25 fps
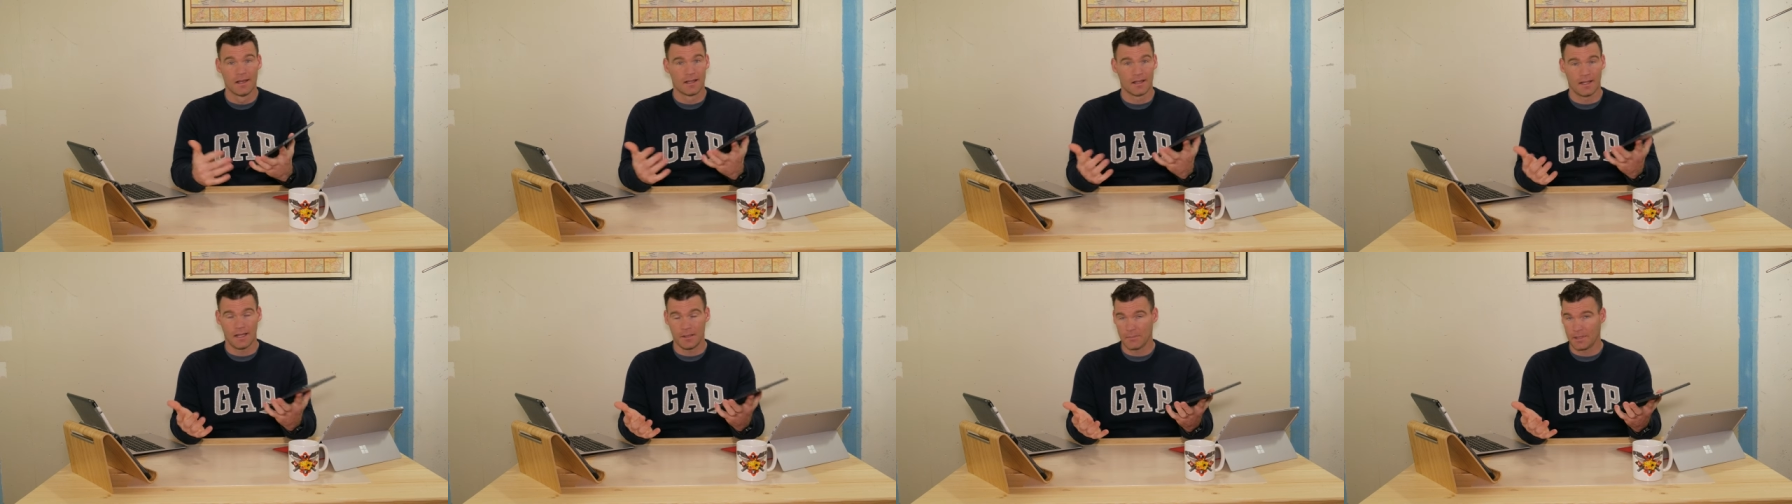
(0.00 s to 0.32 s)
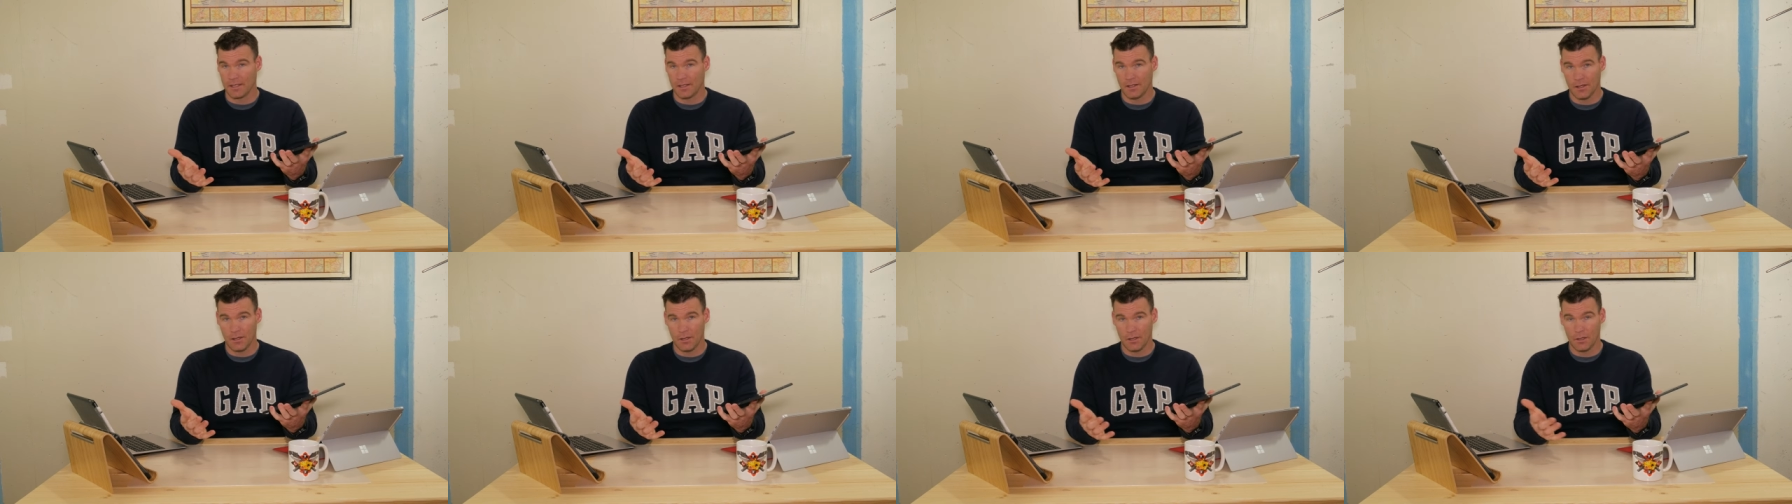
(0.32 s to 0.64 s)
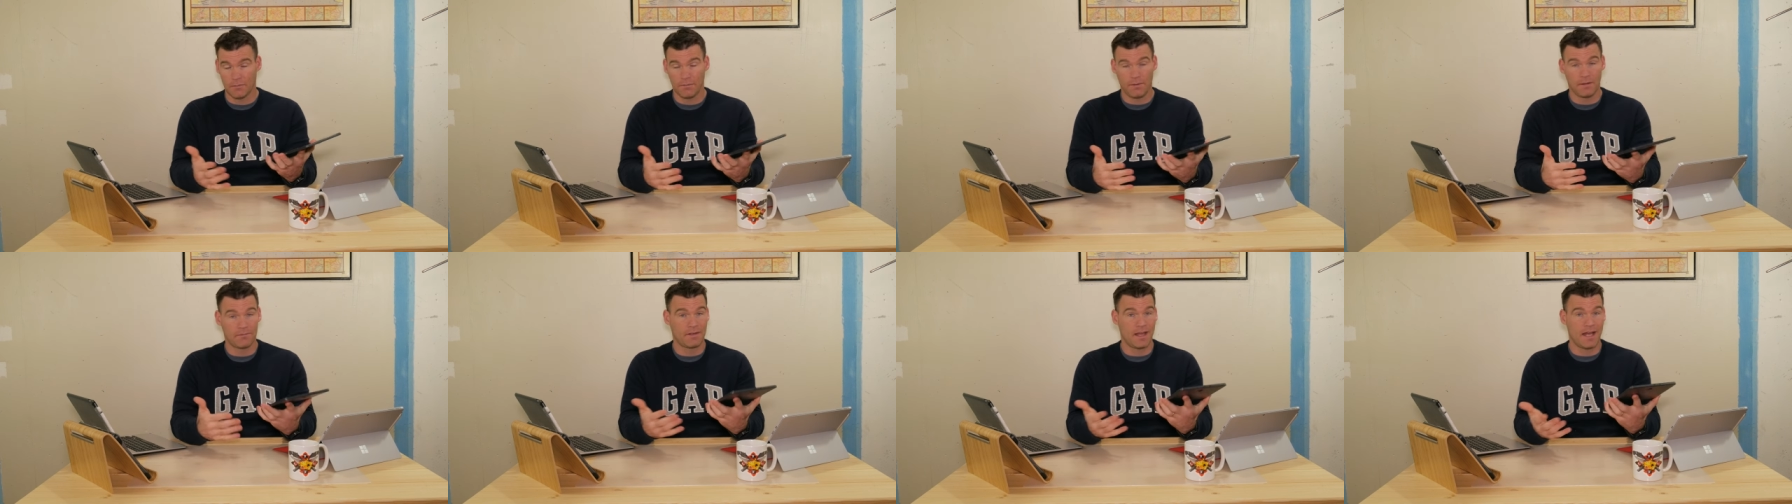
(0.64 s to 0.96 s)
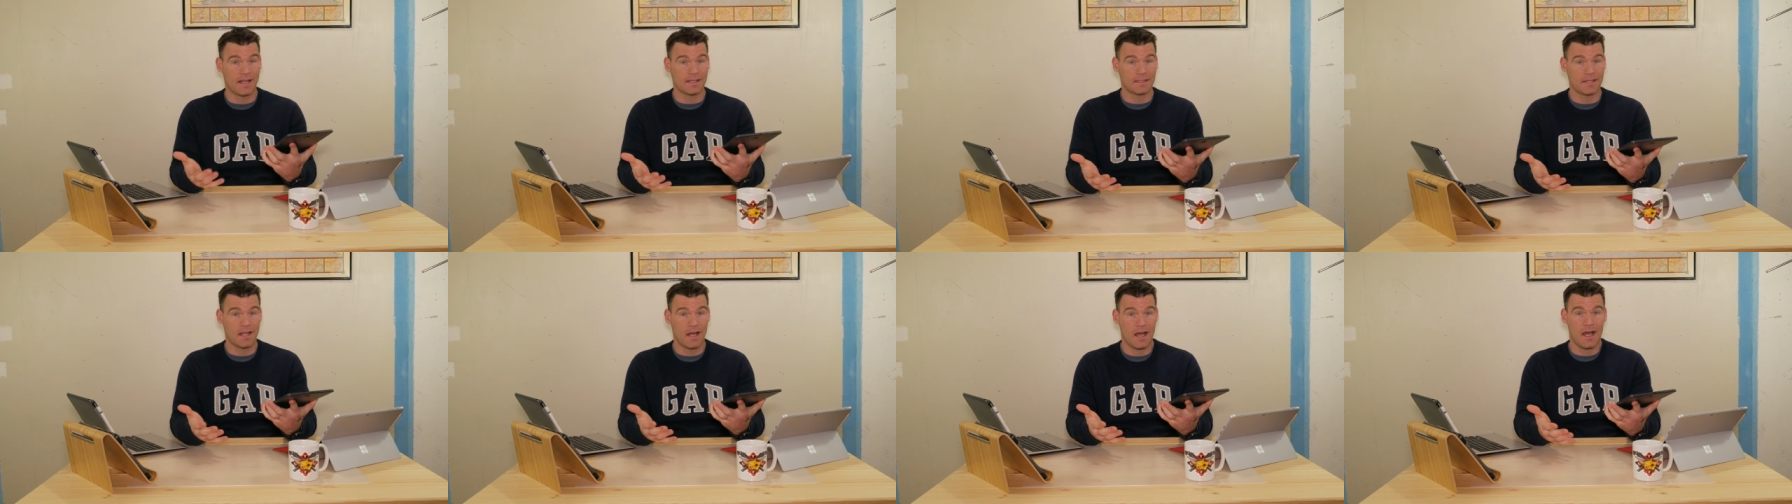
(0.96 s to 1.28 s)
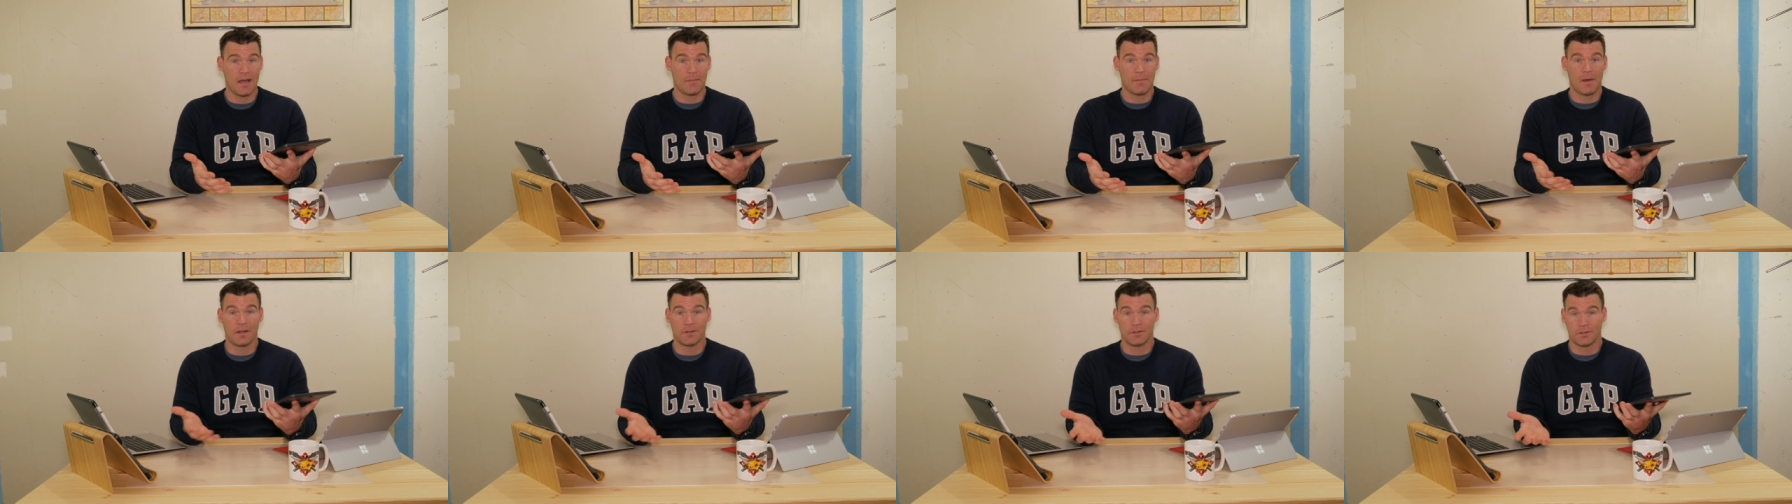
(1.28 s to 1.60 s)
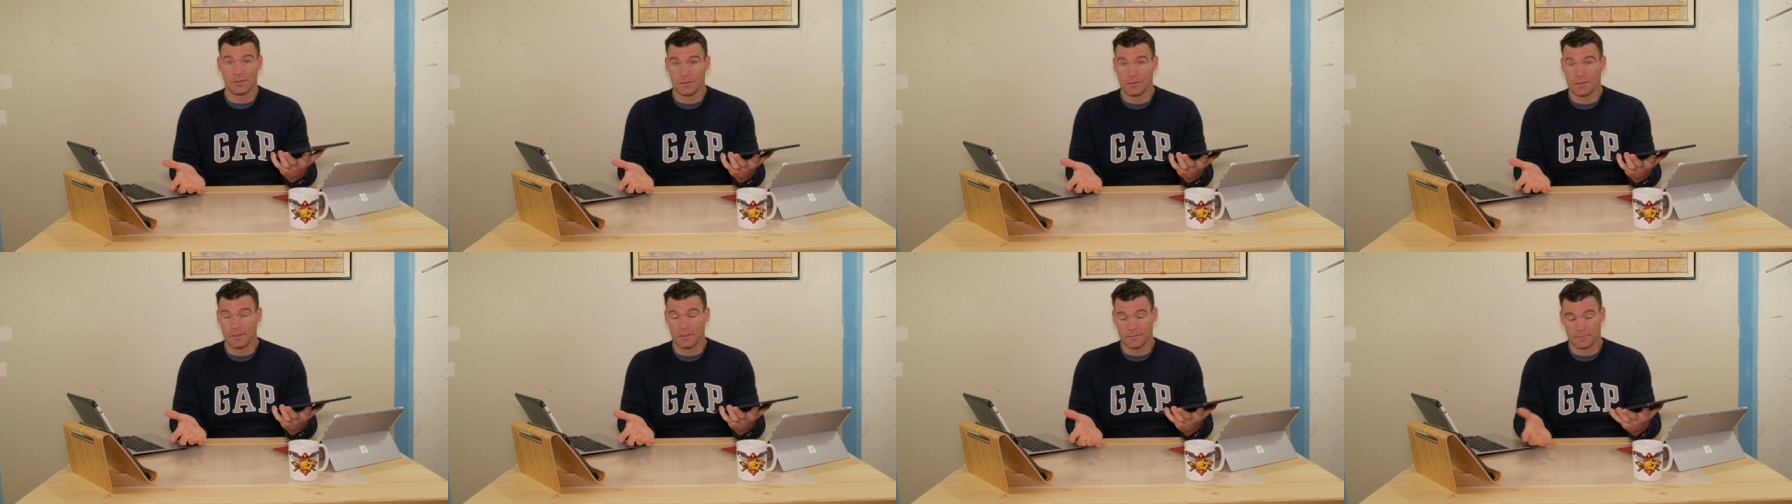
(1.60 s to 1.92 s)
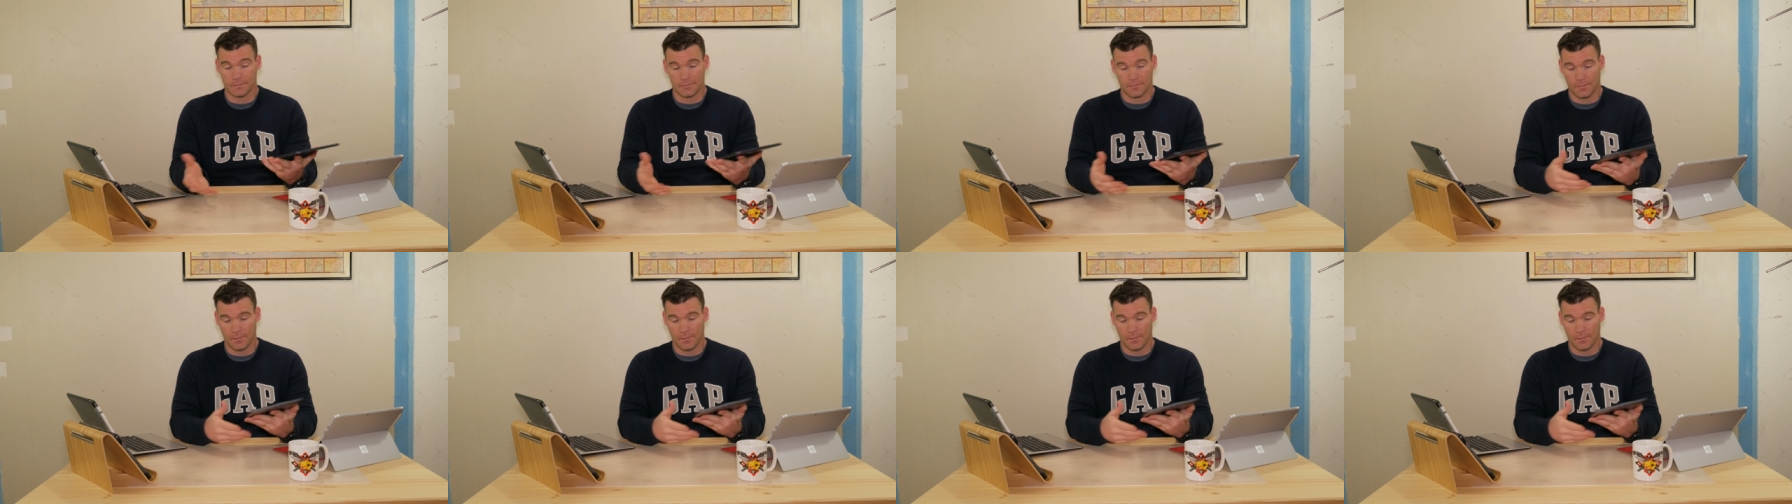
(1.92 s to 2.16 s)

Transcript: let me know. If I've got time, I'll do it.